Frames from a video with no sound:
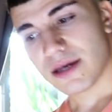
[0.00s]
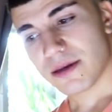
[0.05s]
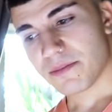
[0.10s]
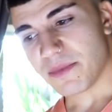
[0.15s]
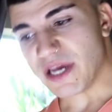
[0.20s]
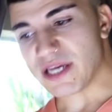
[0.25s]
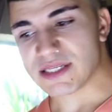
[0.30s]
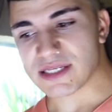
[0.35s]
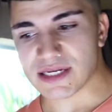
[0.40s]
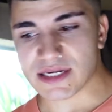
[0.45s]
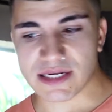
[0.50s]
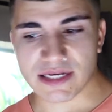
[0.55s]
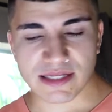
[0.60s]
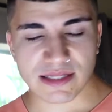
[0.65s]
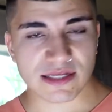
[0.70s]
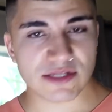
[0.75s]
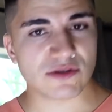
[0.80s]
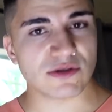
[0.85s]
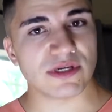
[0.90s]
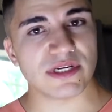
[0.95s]
Basically,
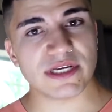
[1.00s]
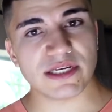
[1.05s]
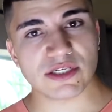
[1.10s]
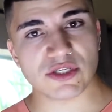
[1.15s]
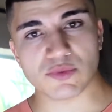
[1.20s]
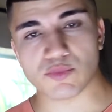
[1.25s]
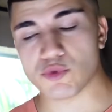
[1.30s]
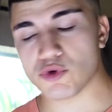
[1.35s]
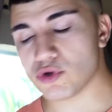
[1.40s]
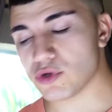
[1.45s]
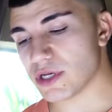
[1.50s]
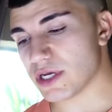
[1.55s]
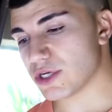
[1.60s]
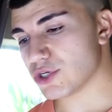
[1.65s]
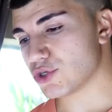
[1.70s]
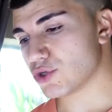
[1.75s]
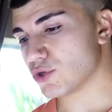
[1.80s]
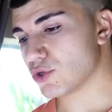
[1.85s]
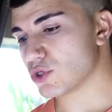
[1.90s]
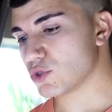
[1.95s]
this will lead to mood
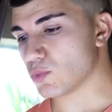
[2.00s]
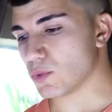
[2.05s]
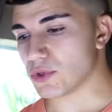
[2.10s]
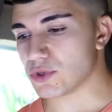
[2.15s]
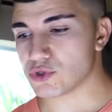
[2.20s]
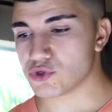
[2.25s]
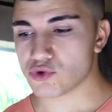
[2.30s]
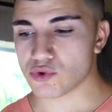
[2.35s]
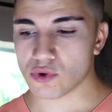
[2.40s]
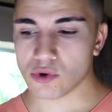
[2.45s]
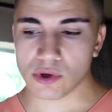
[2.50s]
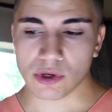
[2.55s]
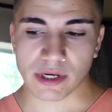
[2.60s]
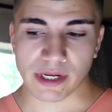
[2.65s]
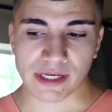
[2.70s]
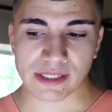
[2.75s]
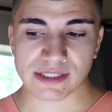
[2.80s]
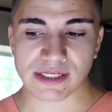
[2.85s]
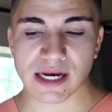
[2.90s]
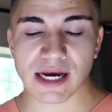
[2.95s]
issues, withdrawal,
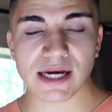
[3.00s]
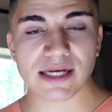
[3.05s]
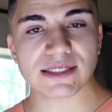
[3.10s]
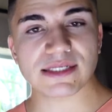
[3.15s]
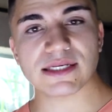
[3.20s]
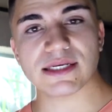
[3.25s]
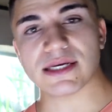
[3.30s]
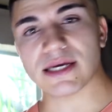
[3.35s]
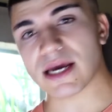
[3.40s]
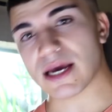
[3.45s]
anxiety,